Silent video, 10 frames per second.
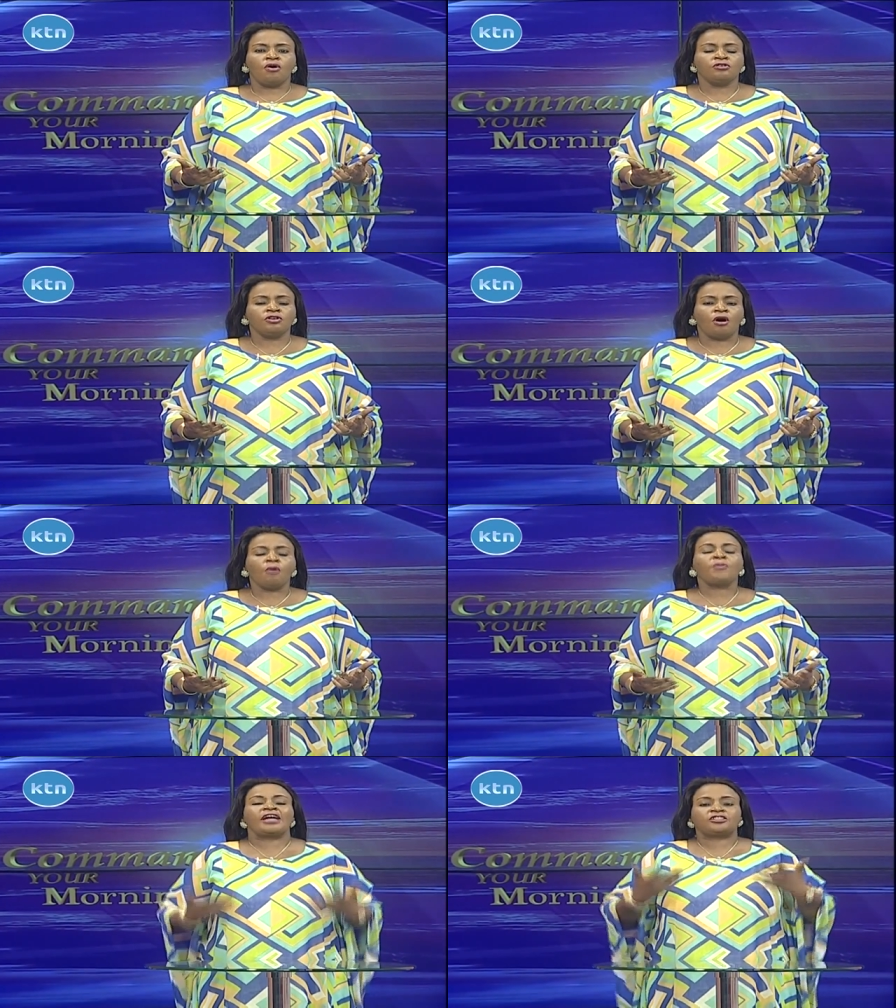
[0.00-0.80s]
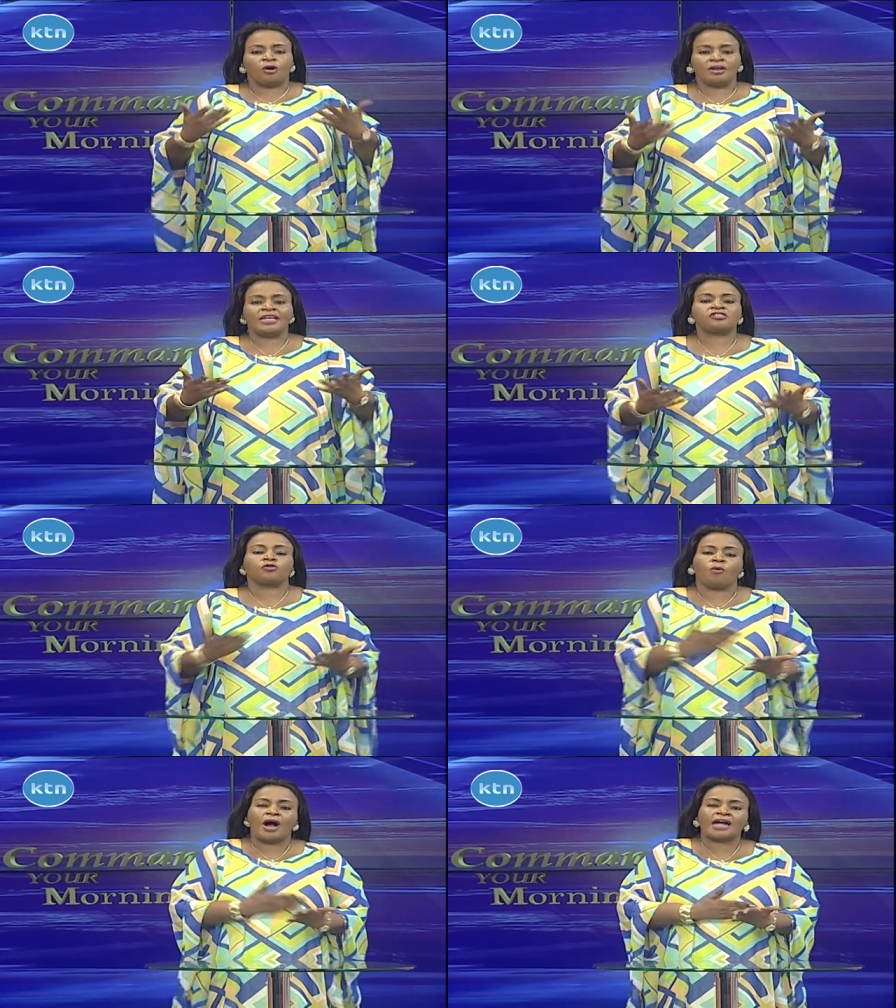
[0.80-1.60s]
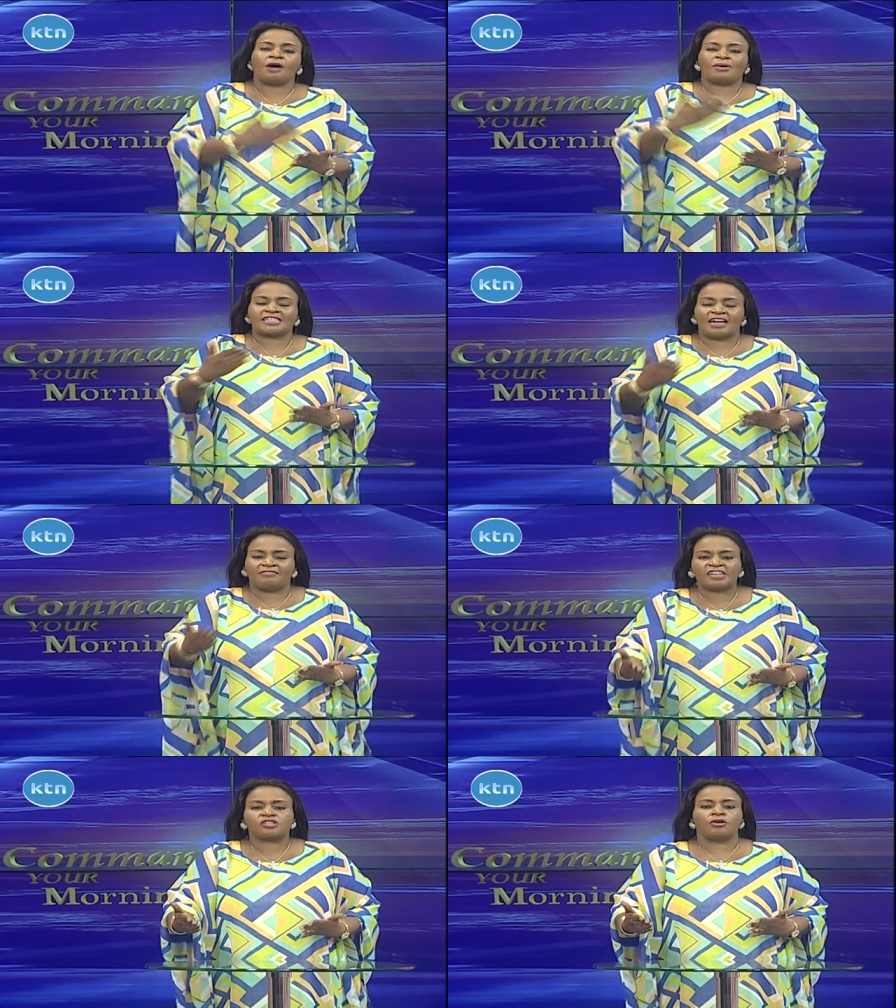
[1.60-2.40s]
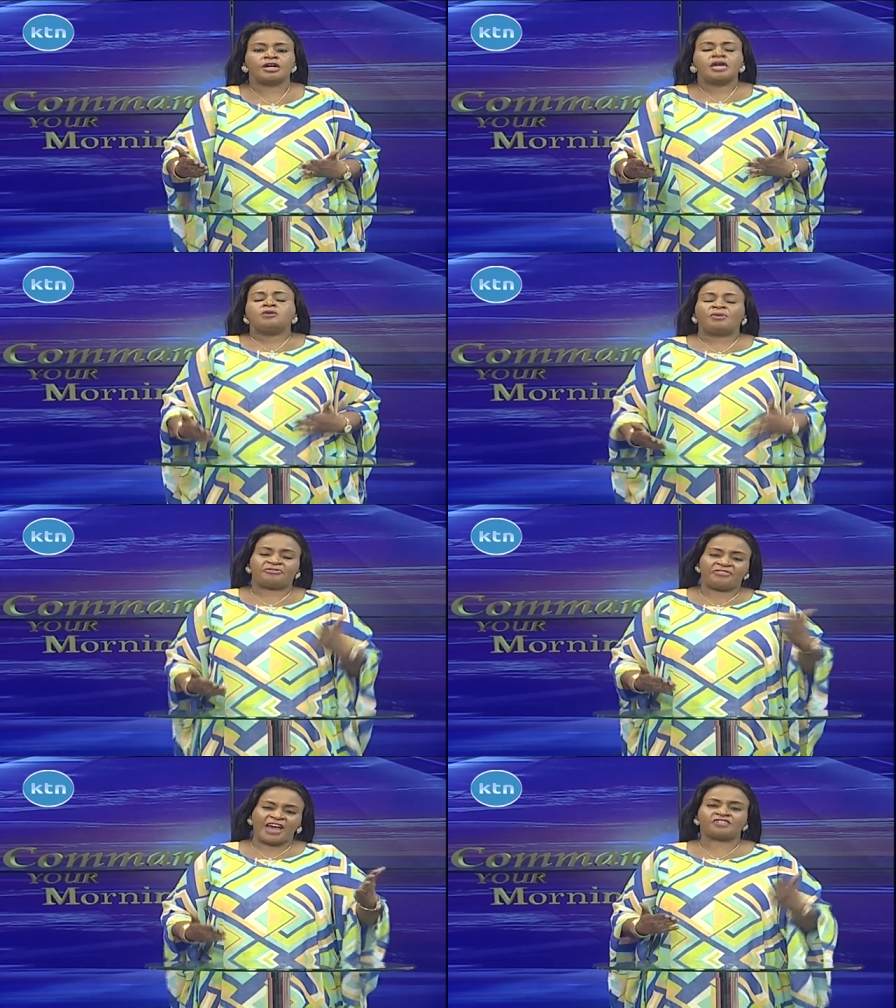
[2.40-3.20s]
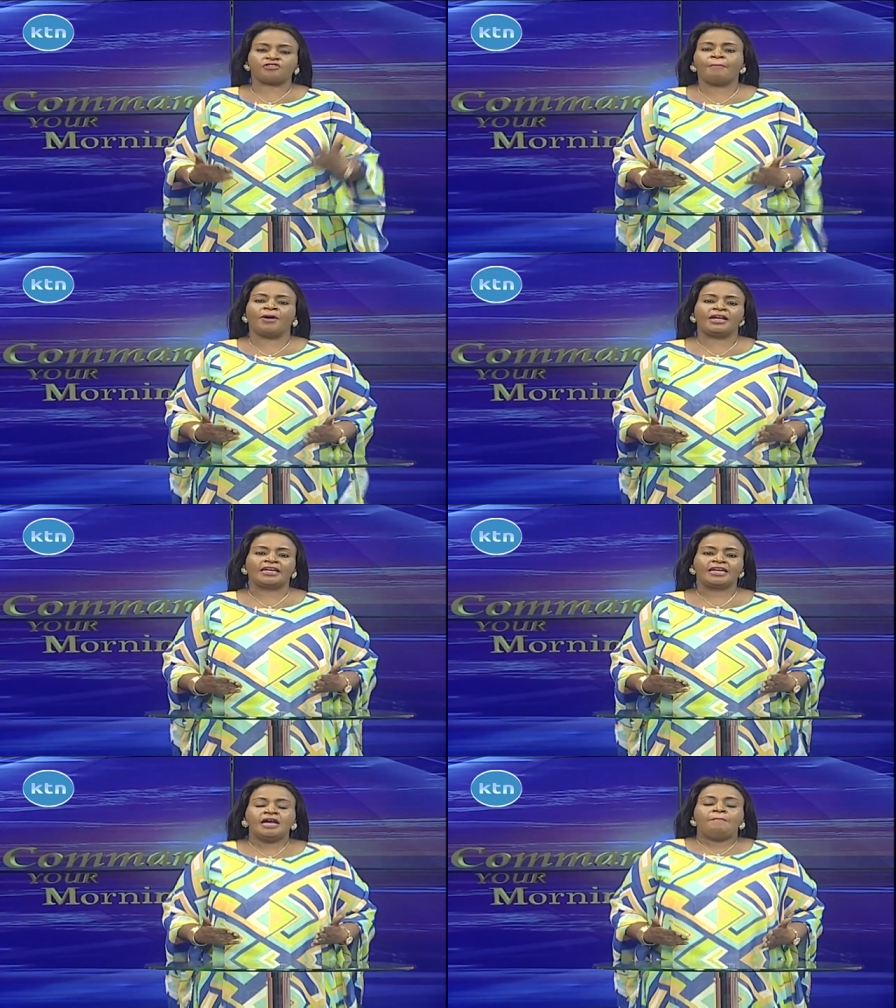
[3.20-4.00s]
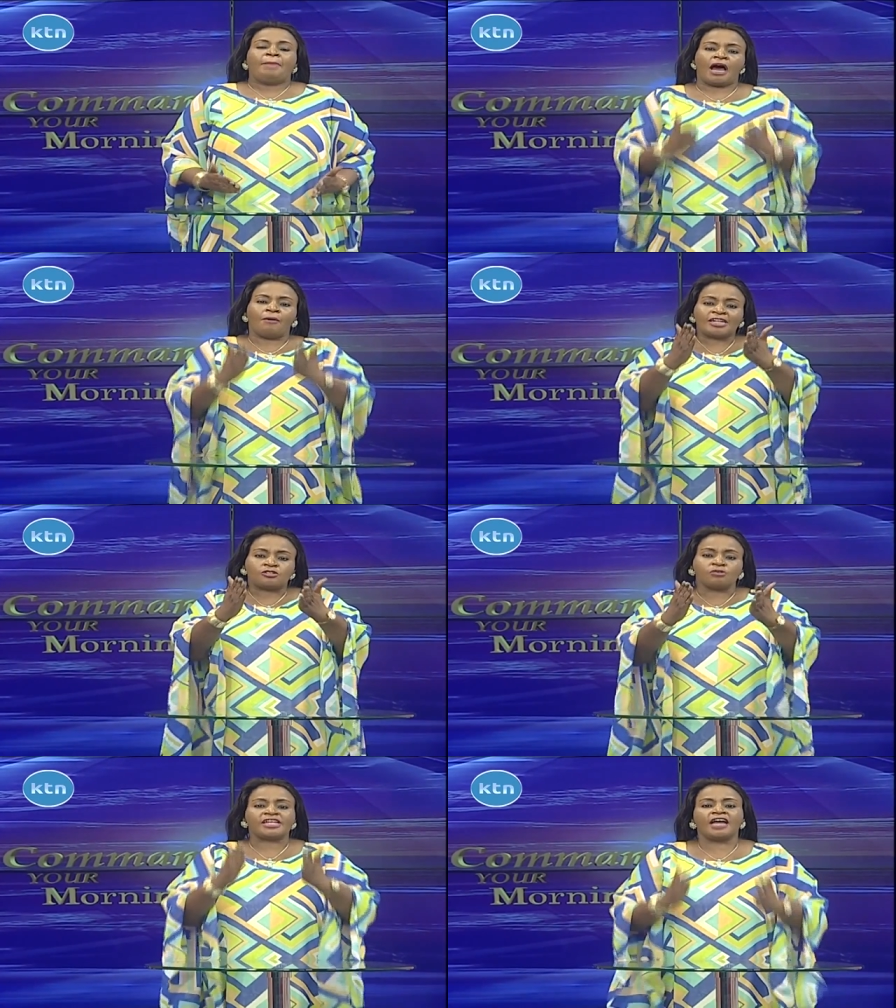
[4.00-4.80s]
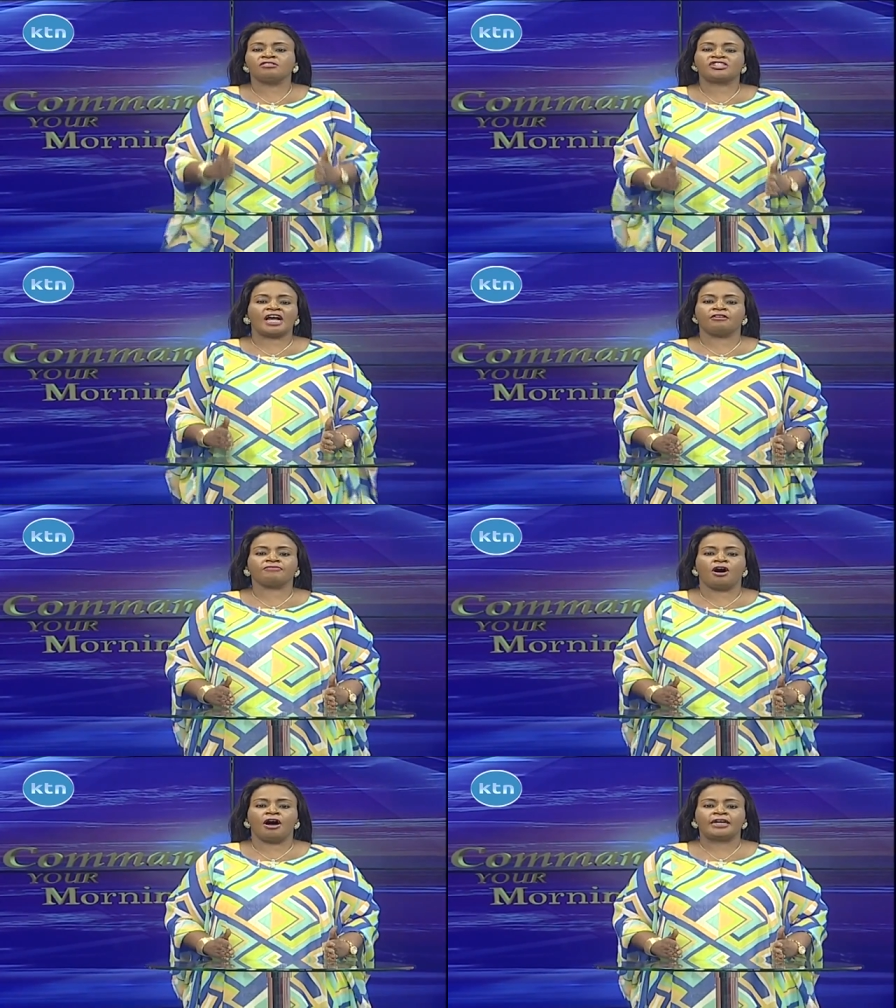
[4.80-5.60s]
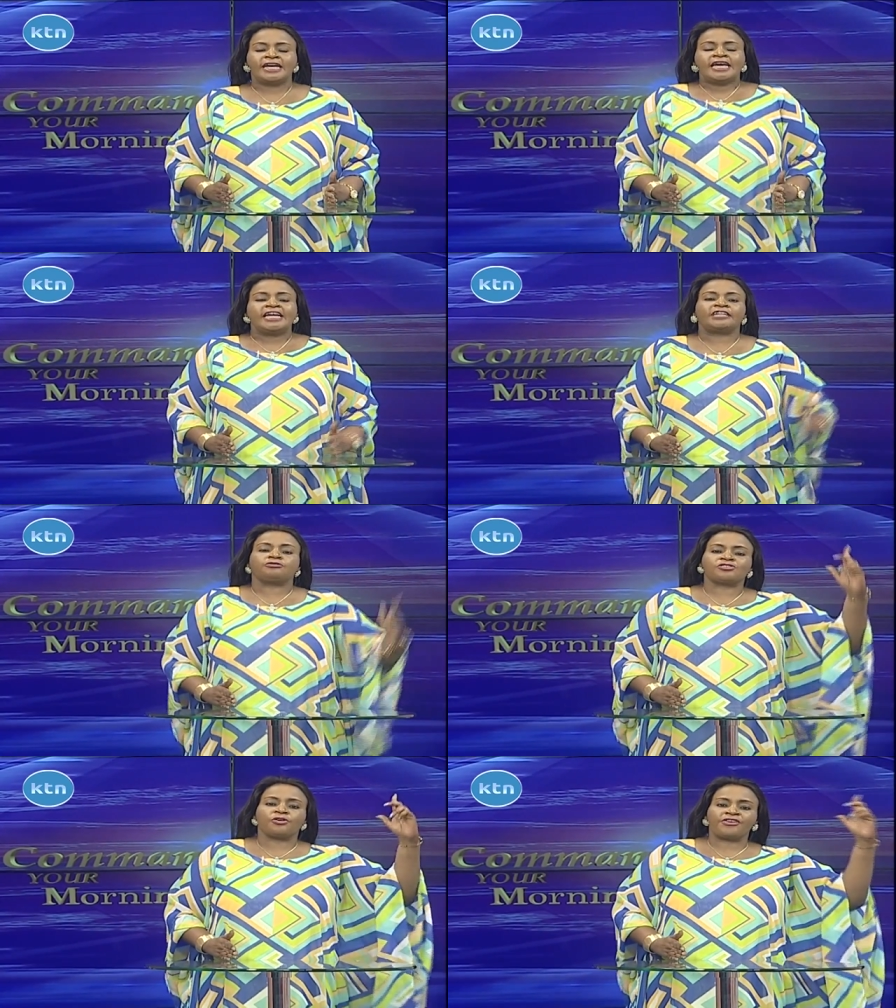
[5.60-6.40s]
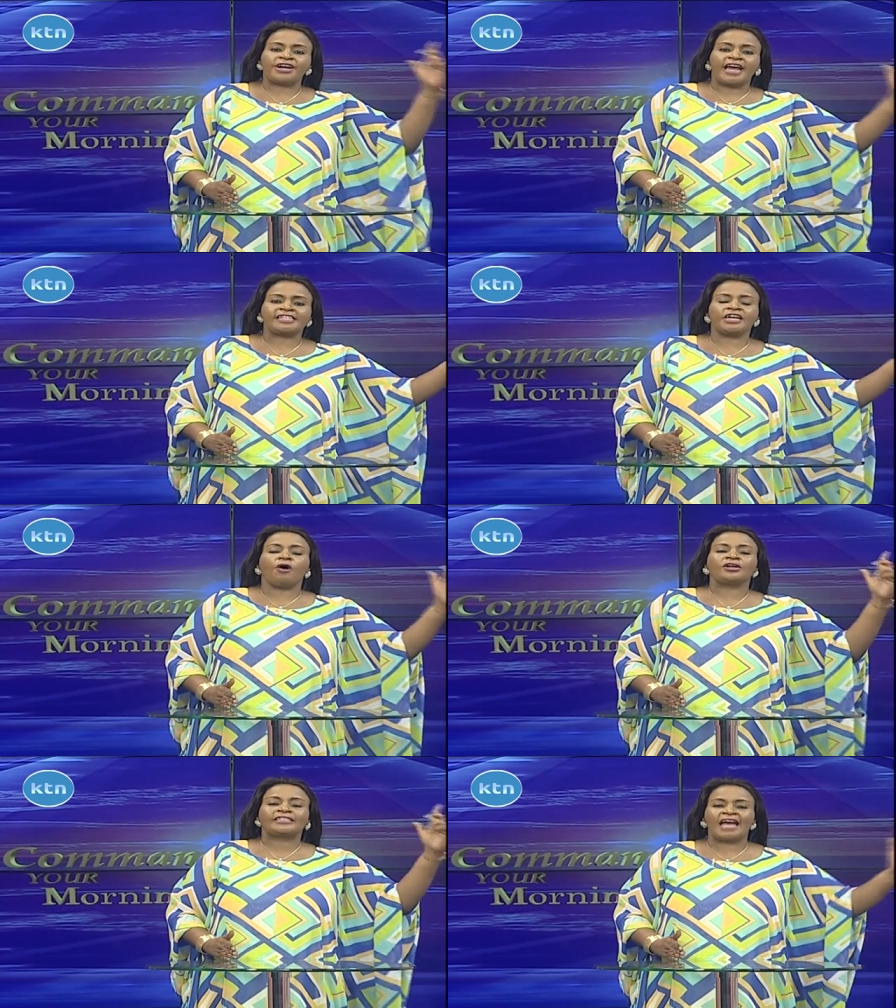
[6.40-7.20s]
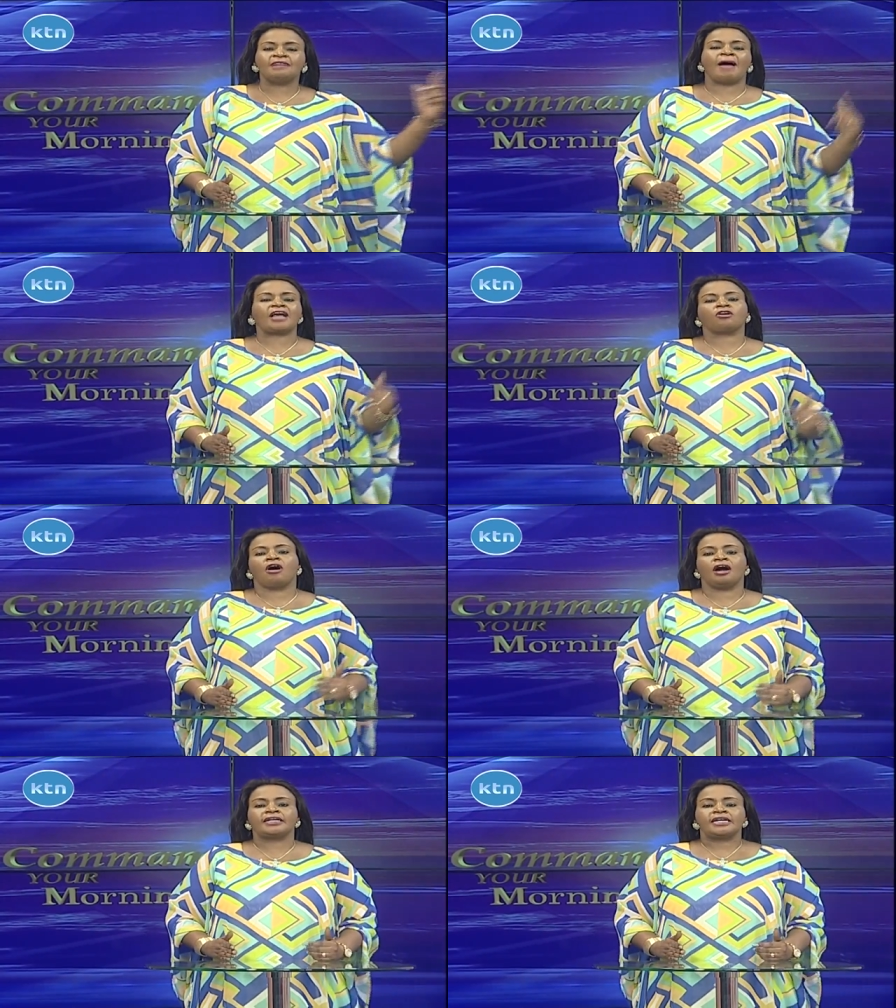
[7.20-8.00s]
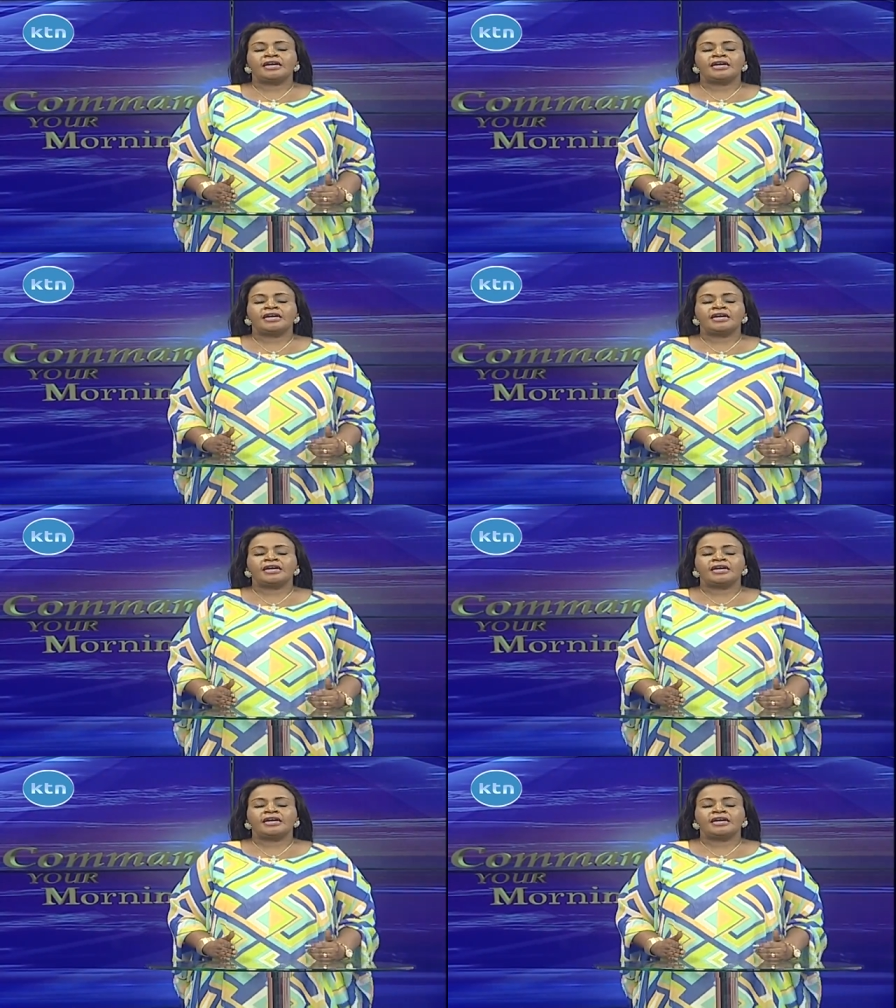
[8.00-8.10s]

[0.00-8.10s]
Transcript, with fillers: You know, we are told yes to work our salvation with fear and trembling. But I want to tell you, child of God, it was already ordained by God